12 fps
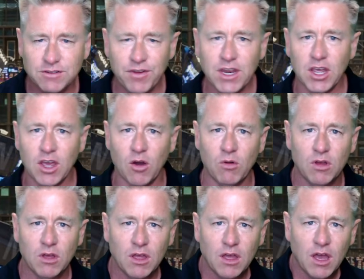video.
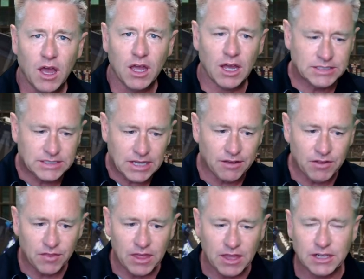I got
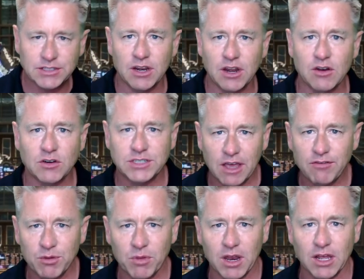seven things in under
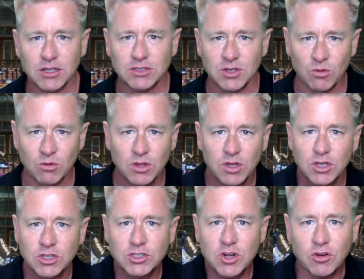seven minutes. So
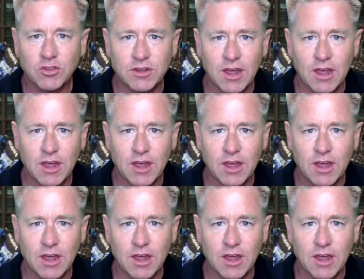start the